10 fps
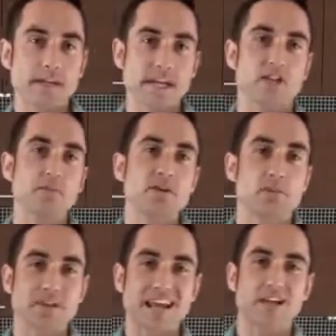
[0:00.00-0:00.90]
pH means
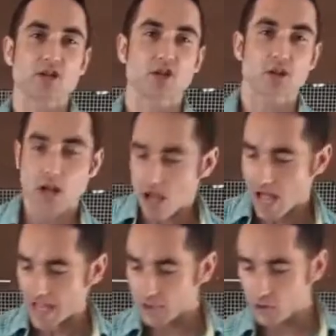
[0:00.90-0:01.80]
potential
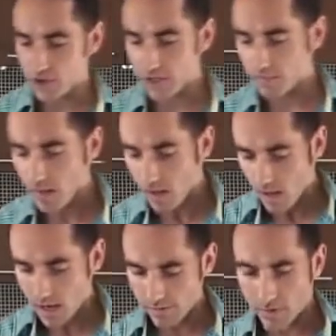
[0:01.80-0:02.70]
hydrogen.
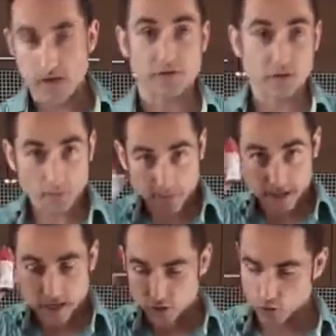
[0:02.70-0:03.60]
I've got some
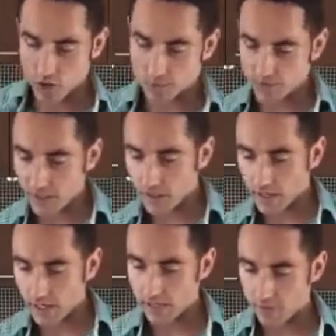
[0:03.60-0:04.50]
pH drops here,
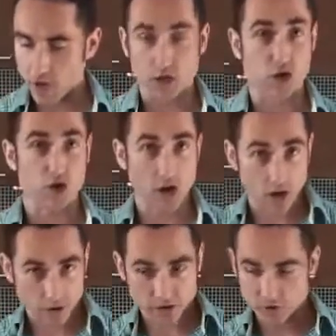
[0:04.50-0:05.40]
and I've got a
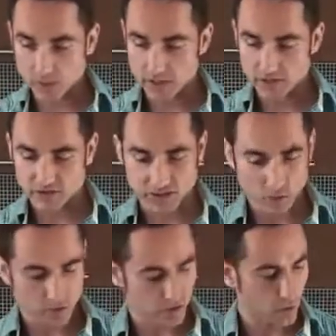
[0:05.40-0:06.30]
chart just so we can see
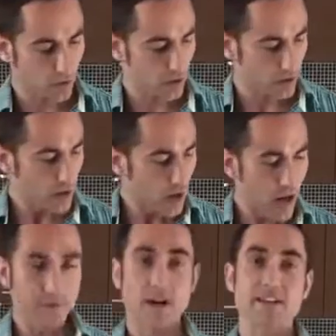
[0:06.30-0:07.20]
what's going on.
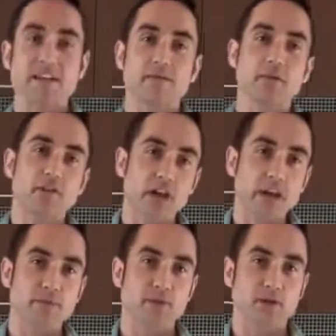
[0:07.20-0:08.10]
I've got different
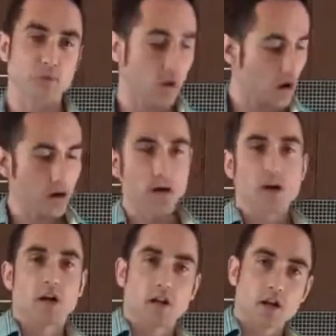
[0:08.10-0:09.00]
types of water.
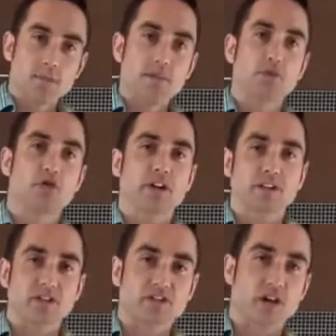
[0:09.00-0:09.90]
A lot of people
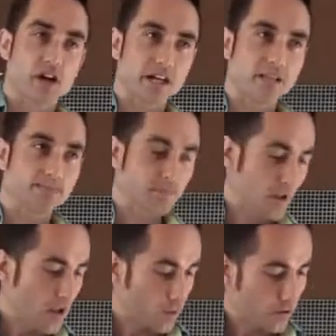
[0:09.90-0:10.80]
drink Dasani.
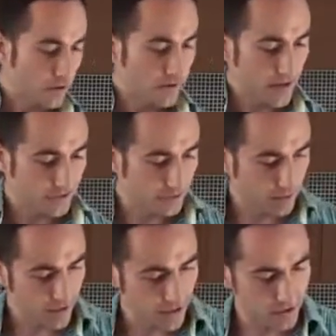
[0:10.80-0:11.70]
We're going to test the
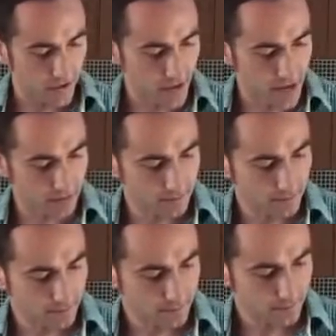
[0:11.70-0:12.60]
pH of
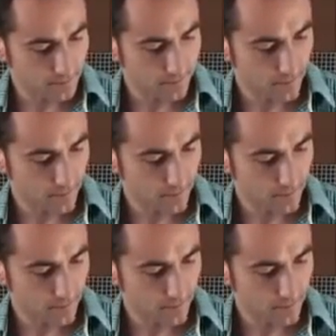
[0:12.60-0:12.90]
that.